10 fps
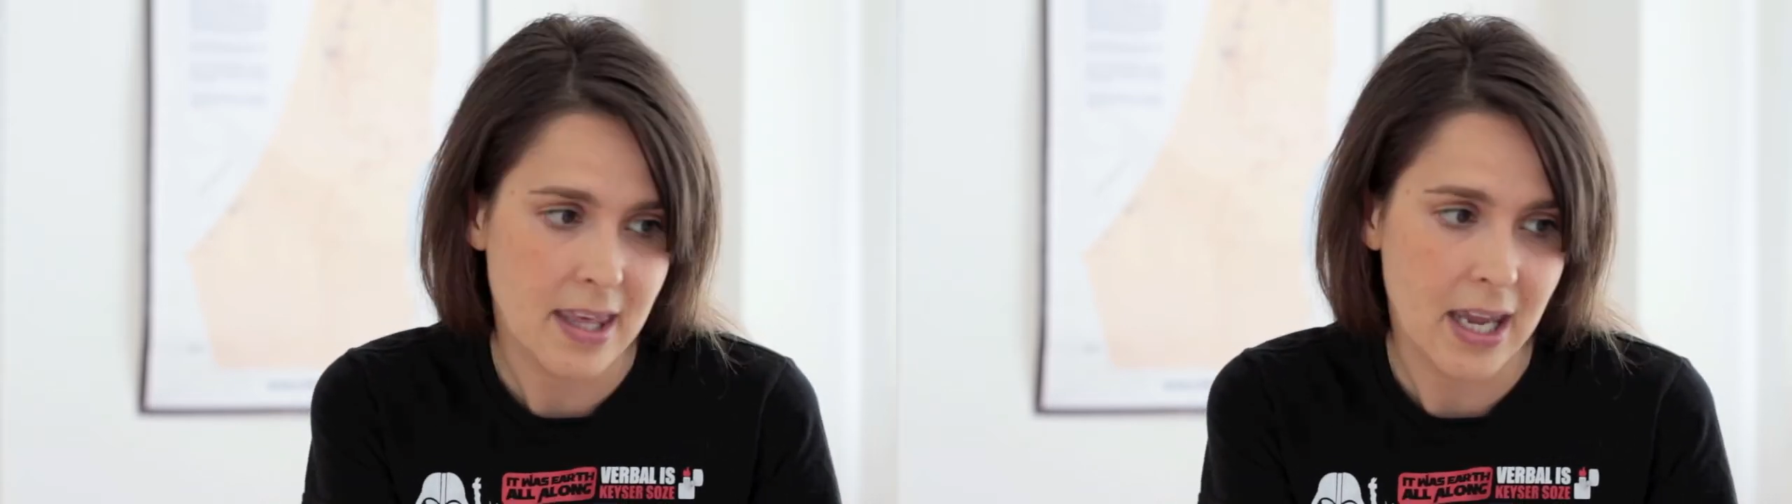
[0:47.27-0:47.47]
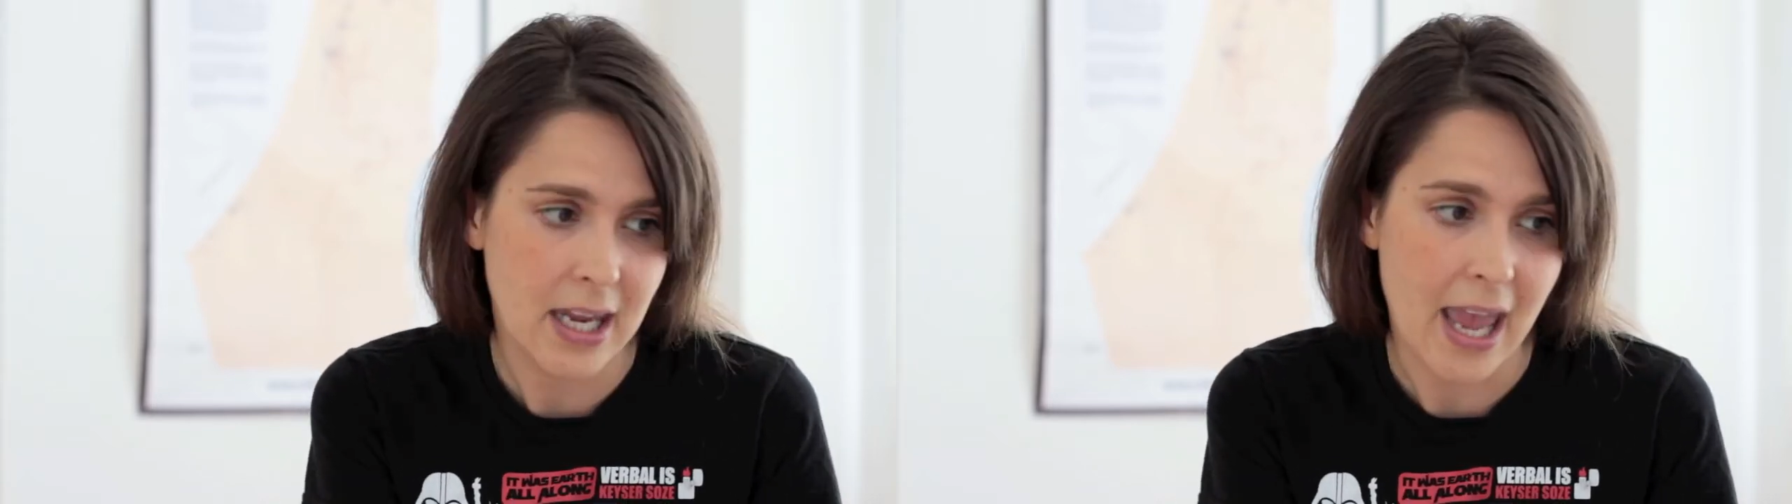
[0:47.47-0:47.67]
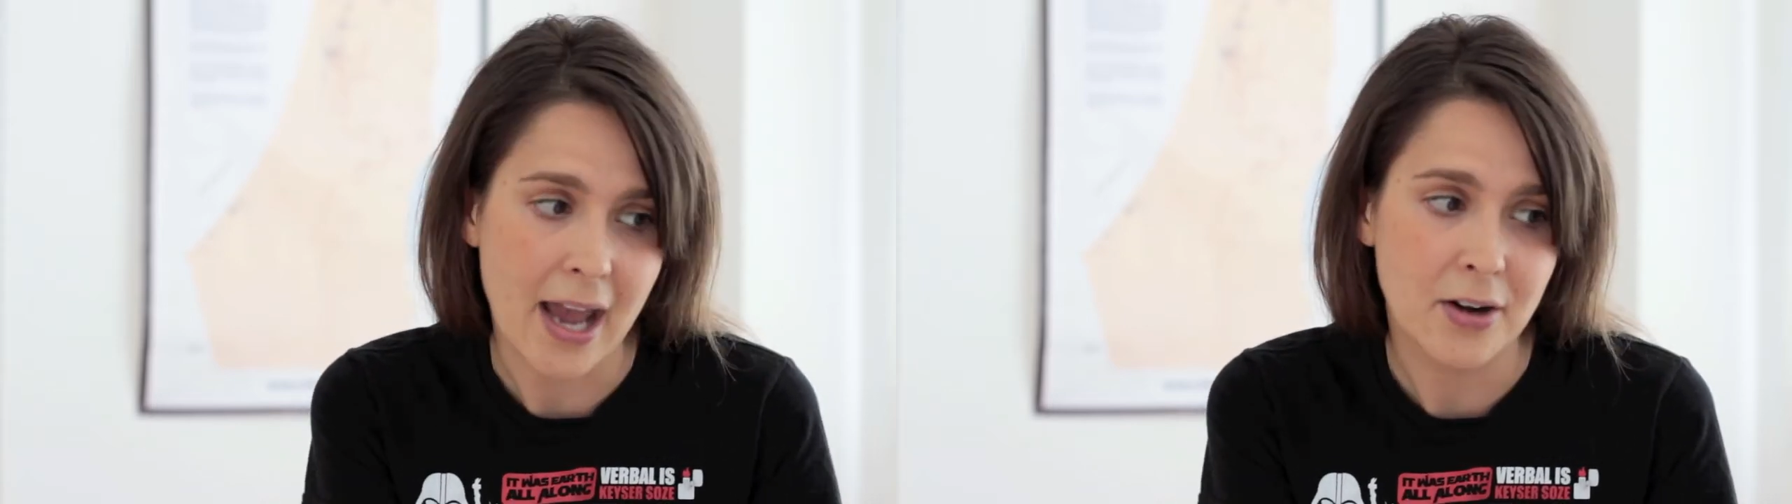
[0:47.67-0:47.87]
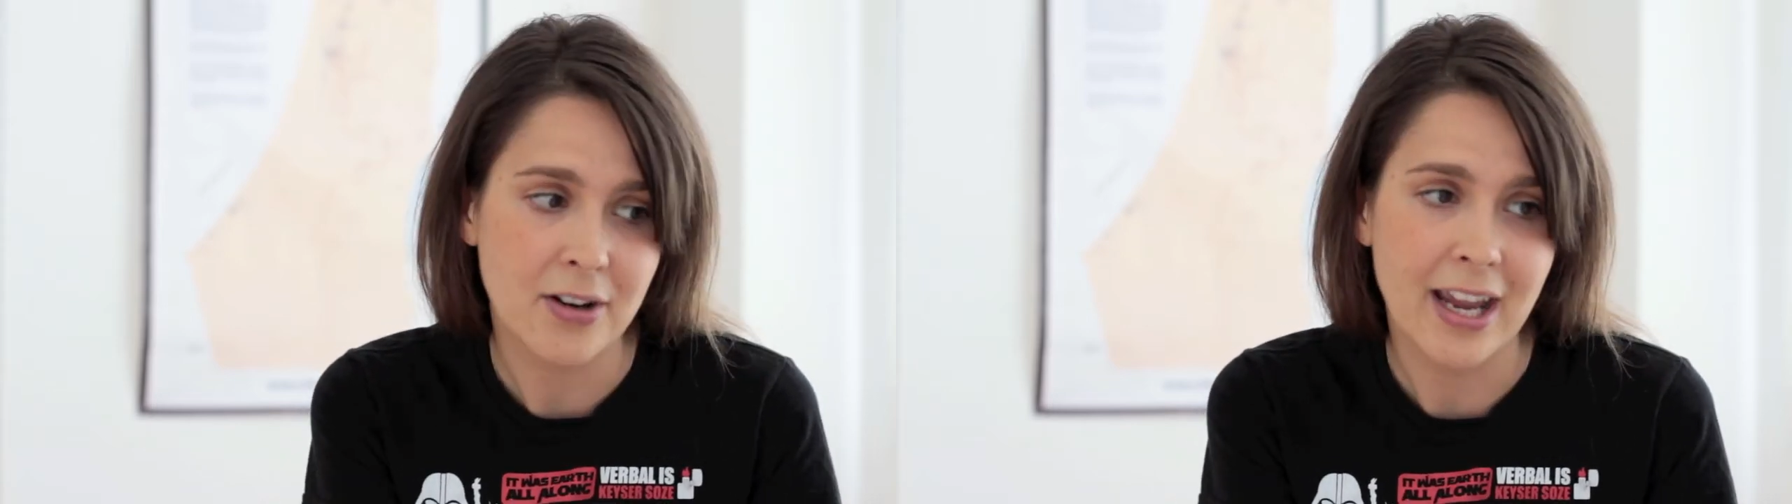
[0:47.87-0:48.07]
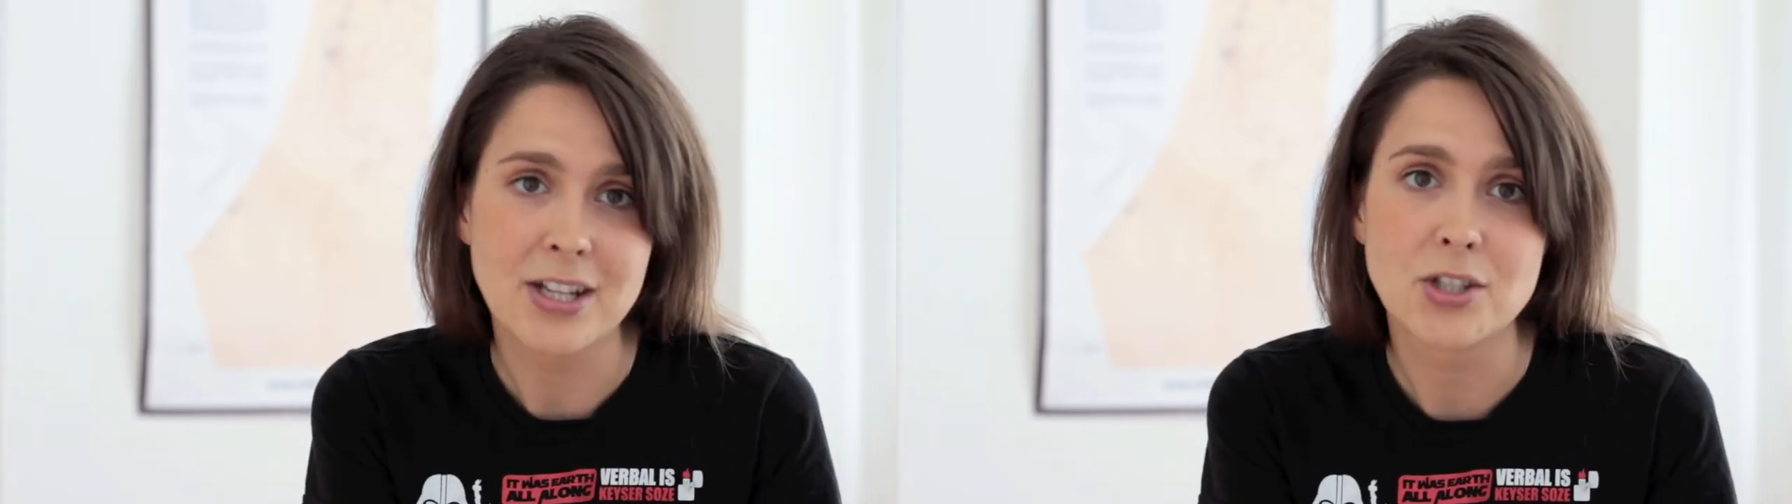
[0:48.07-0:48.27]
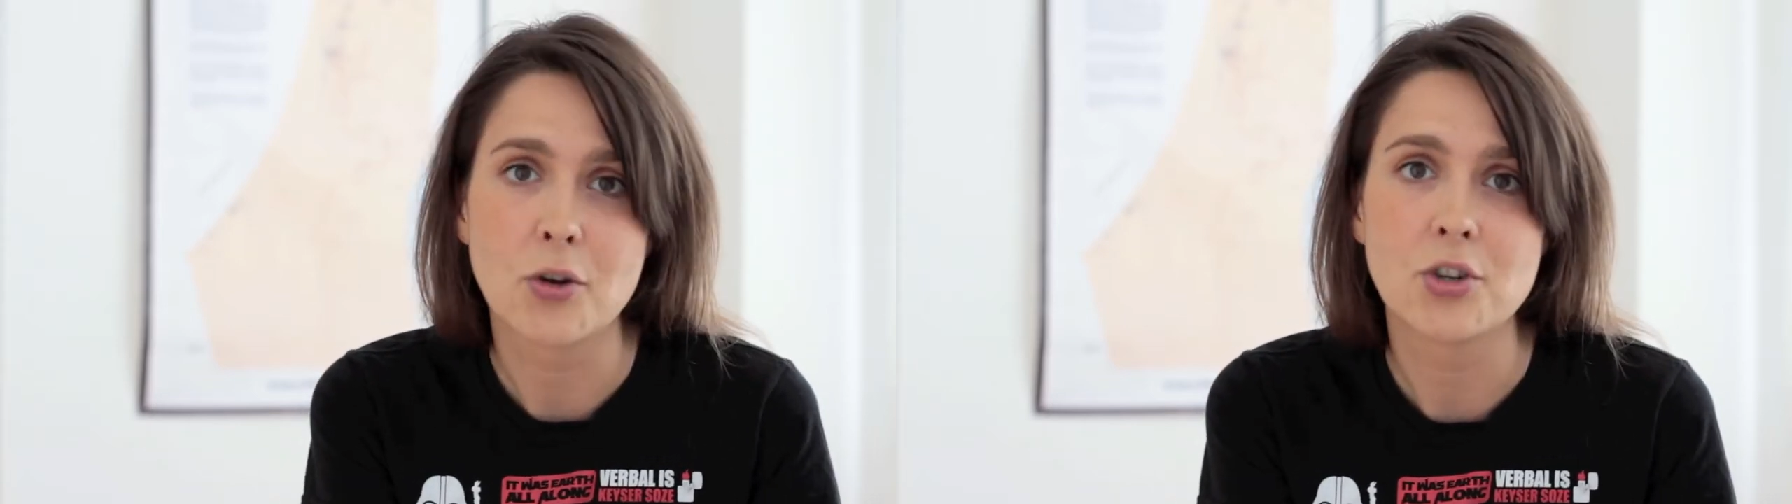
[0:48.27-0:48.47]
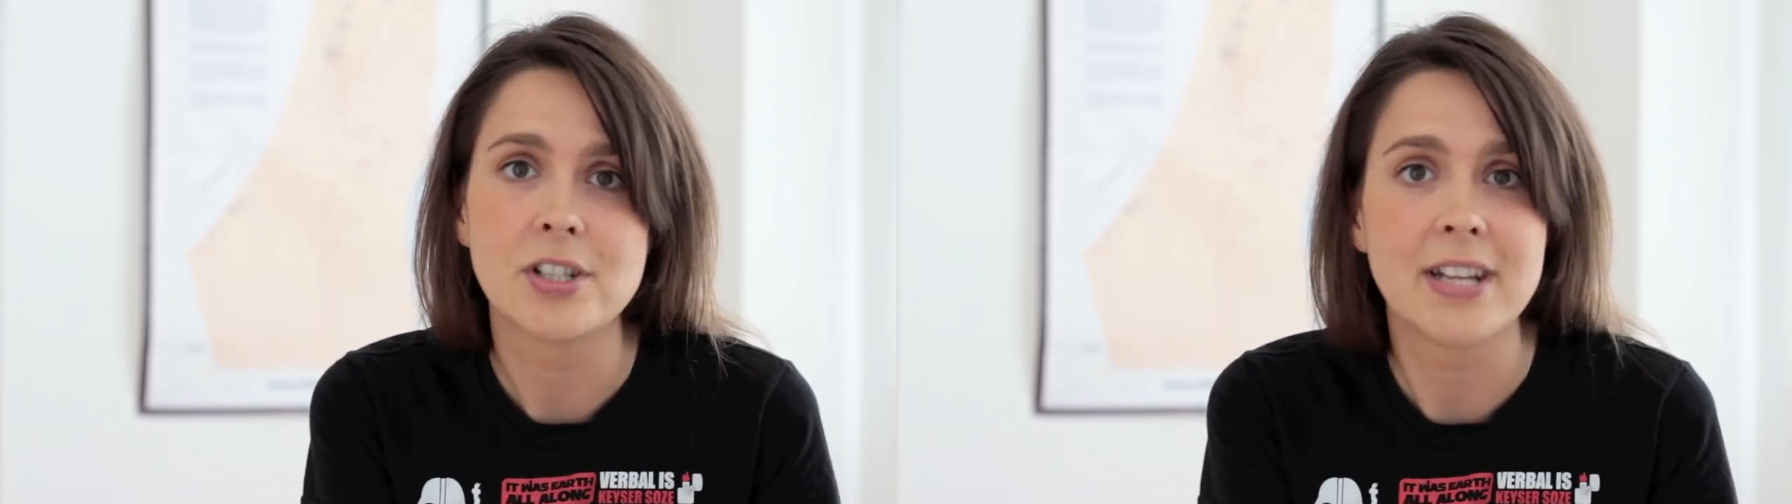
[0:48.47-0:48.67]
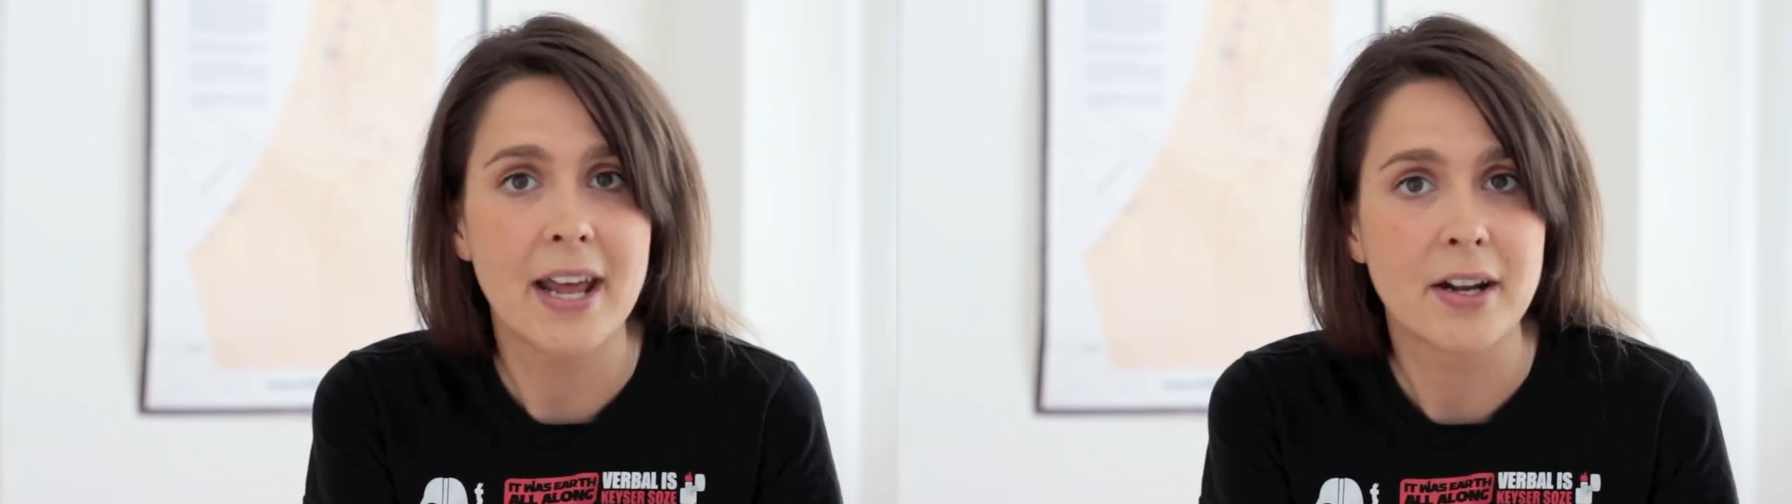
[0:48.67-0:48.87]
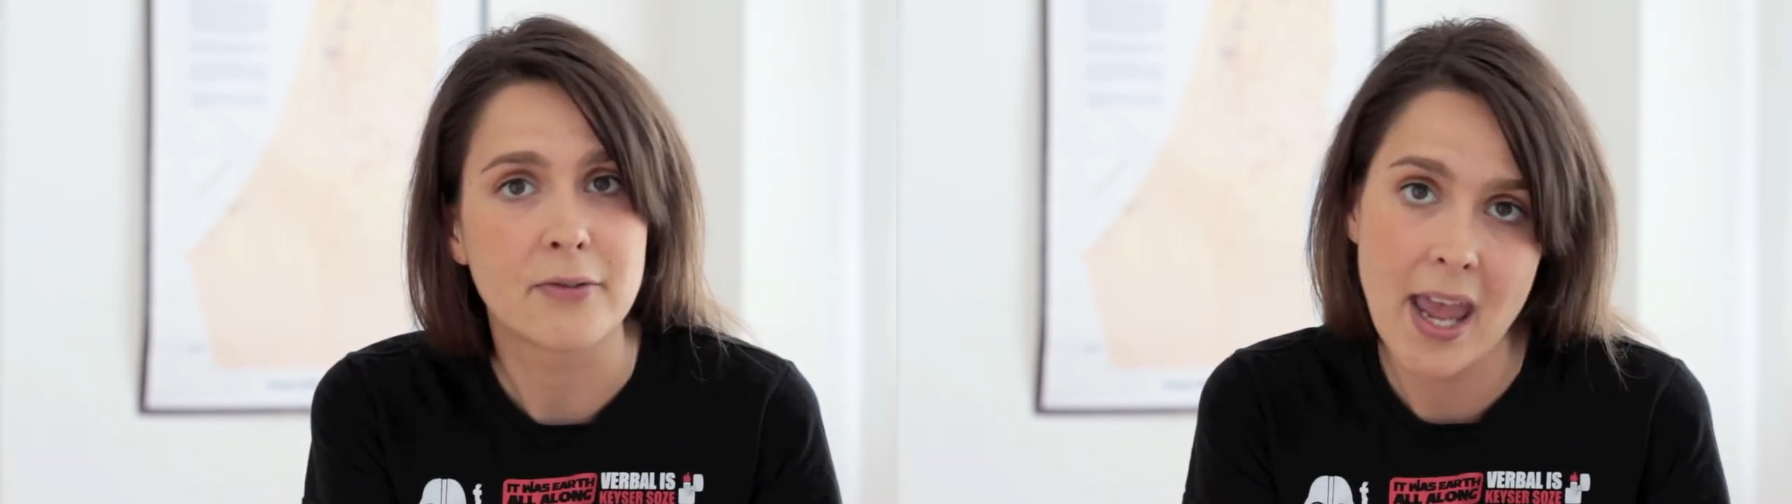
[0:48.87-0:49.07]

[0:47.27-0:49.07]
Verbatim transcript: they aggregate social data.